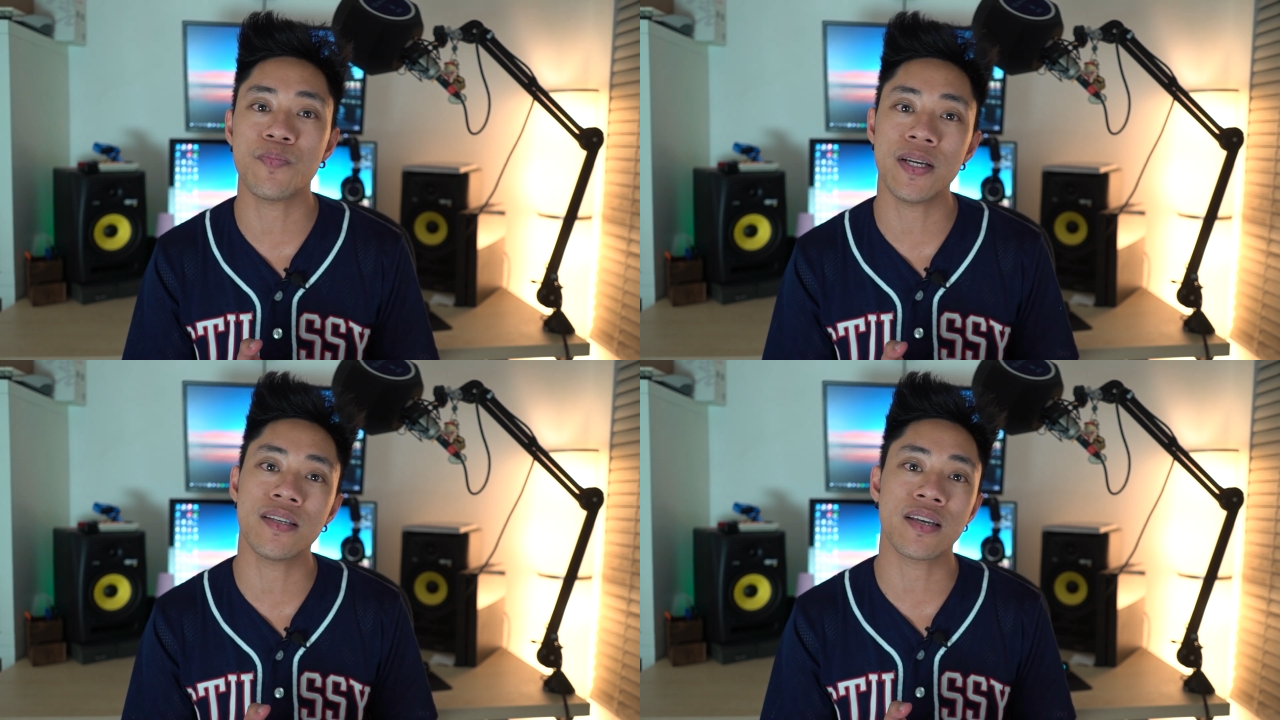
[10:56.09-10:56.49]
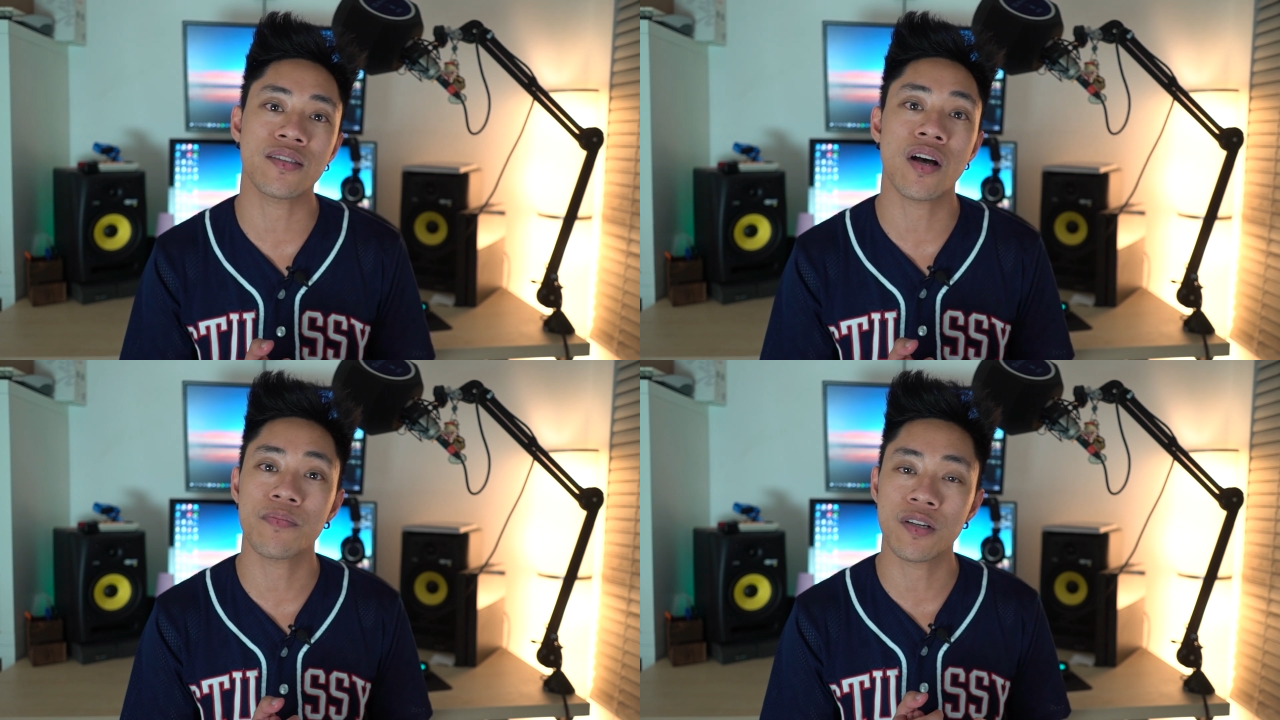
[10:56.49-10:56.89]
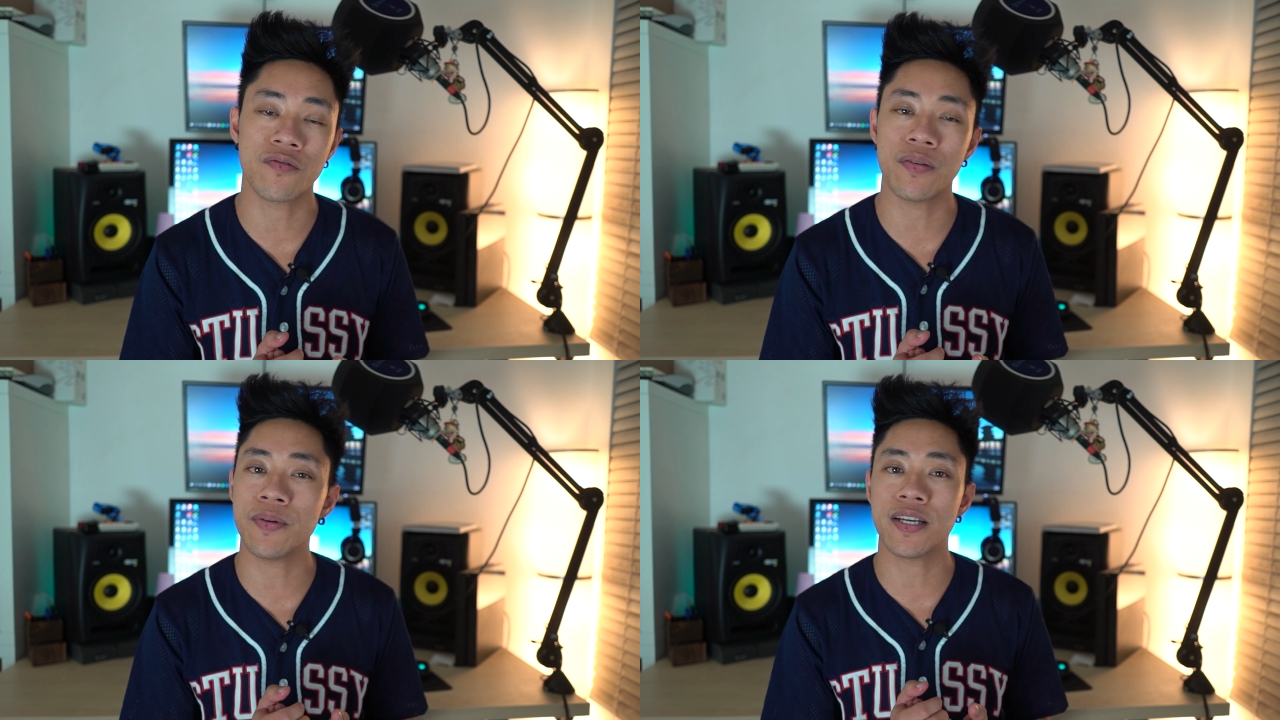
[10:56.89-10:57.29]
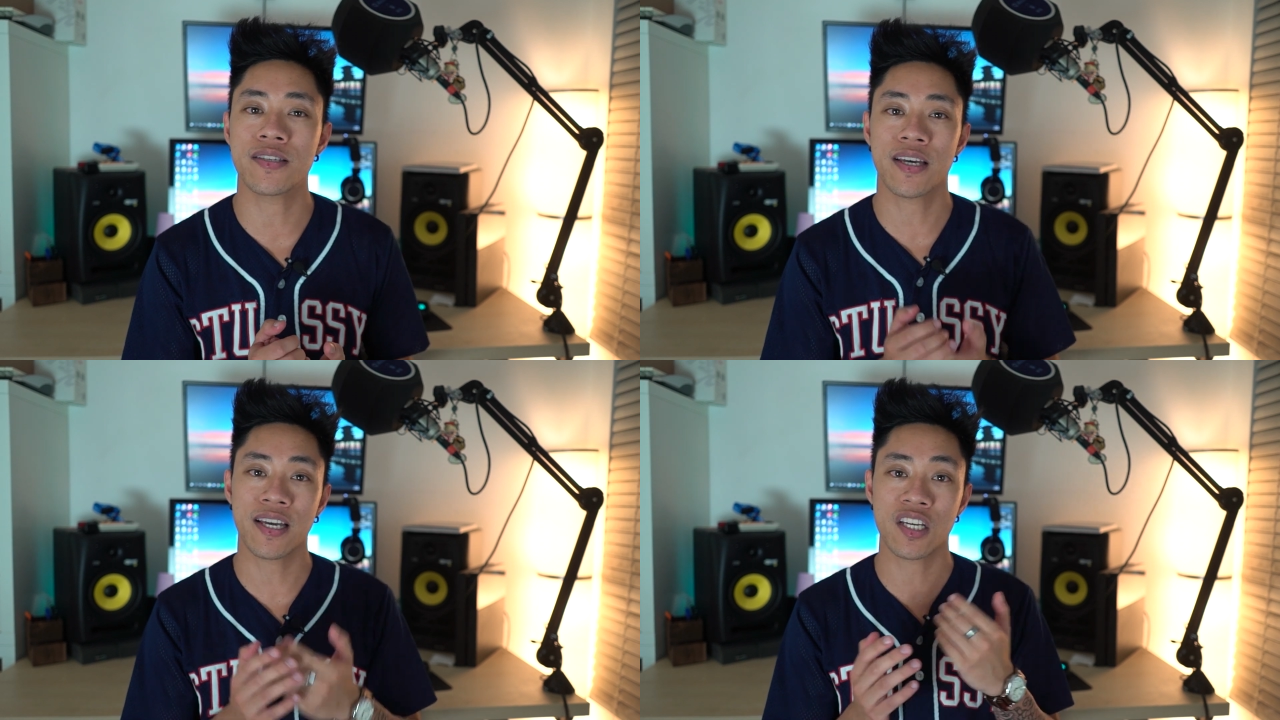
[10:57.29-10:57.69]
speeds like top tier
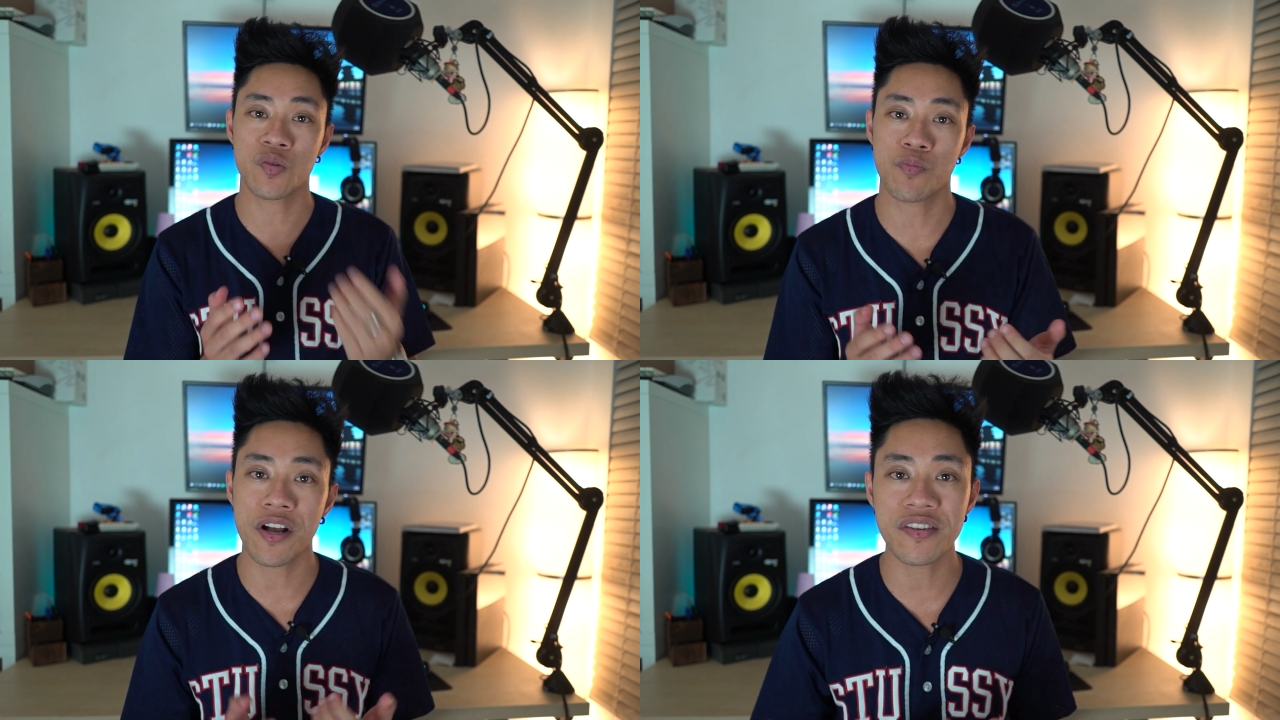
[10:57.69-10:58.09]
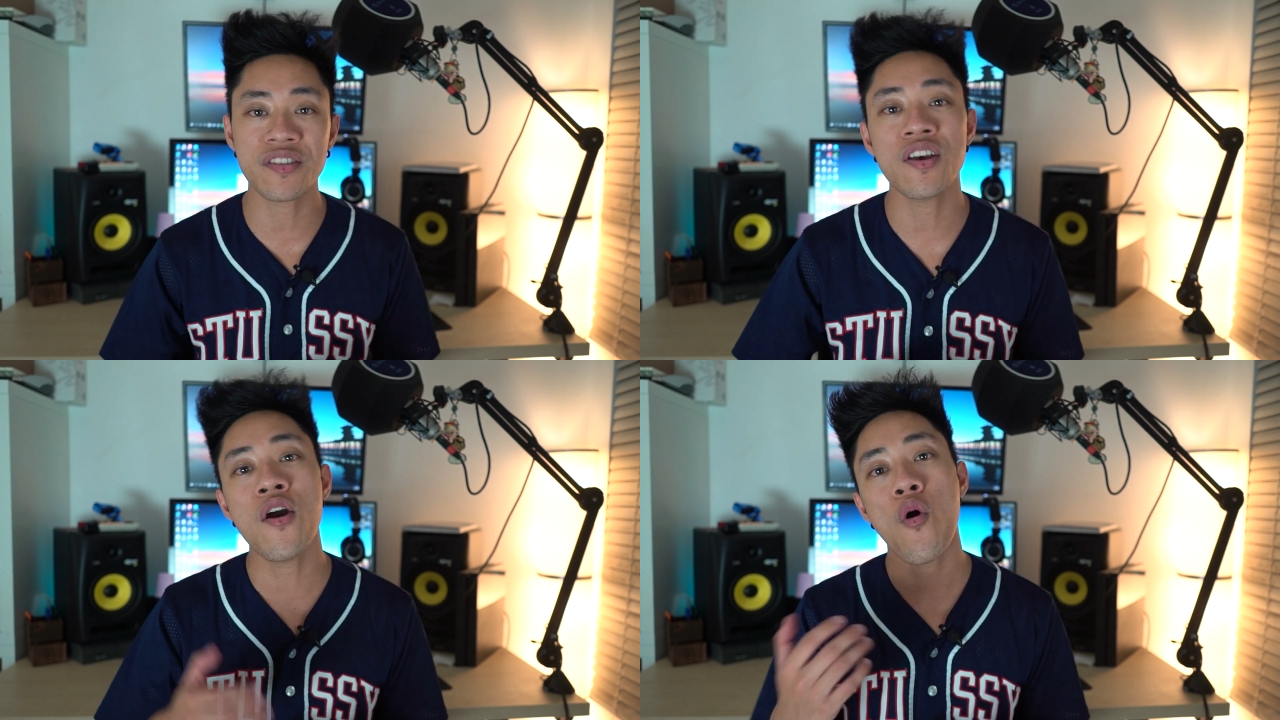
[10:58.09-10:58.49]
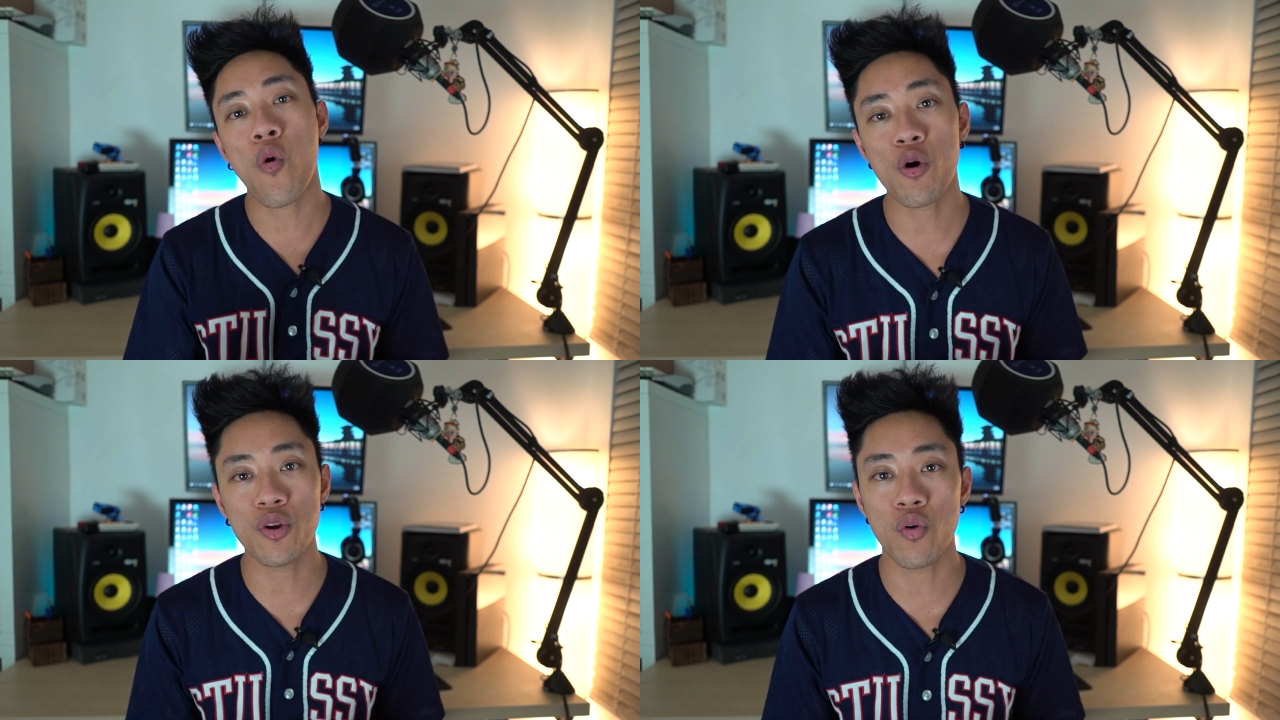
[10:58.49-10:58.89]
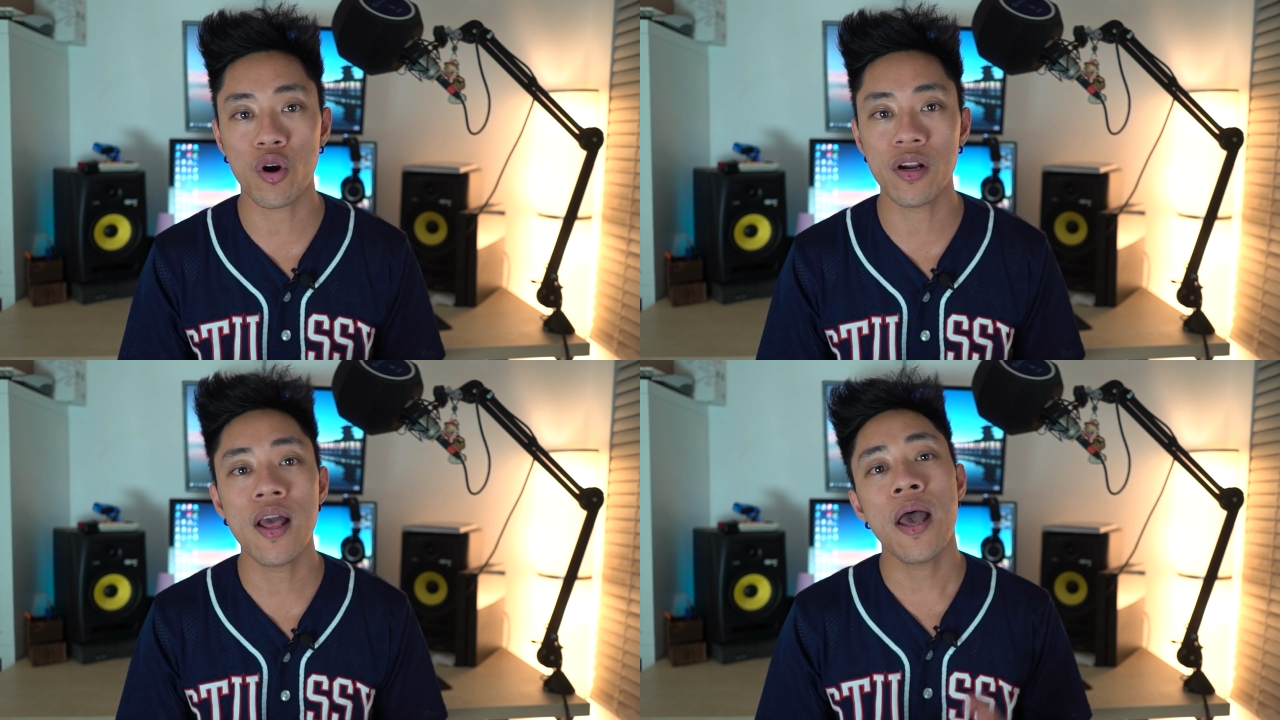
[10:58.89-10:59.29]
VPNs like Express or
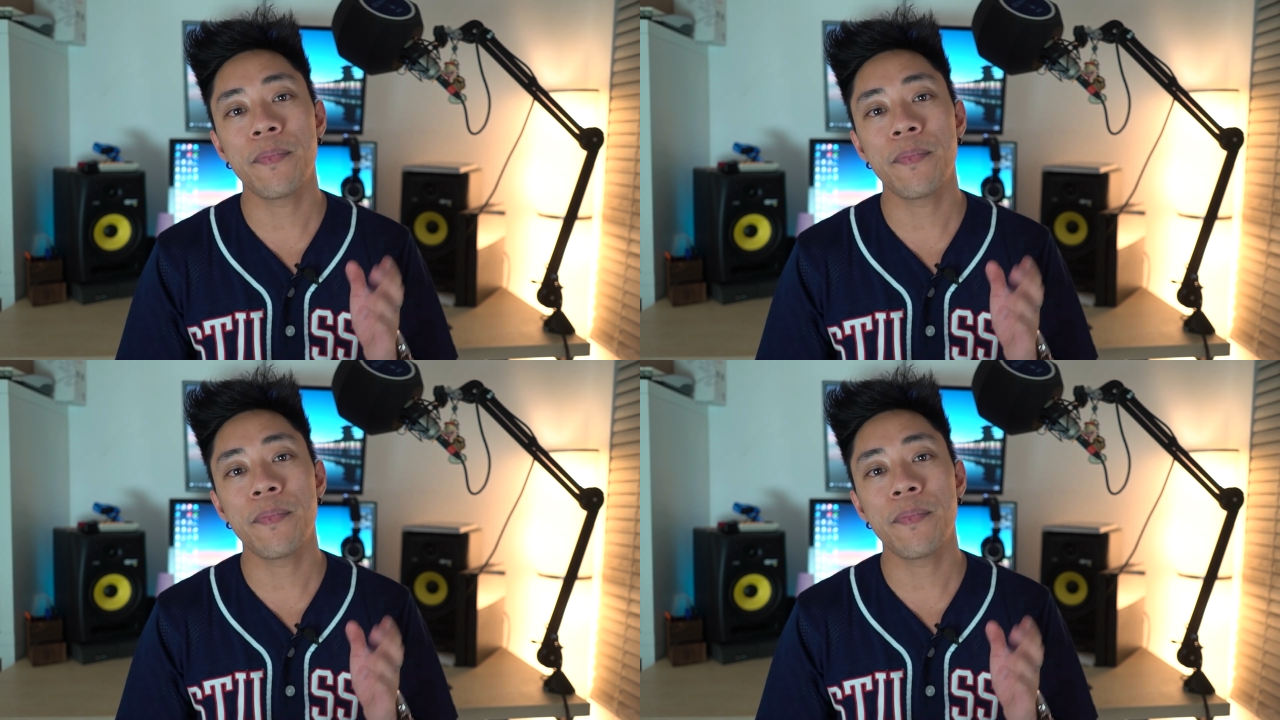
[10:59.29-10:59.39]
Nord,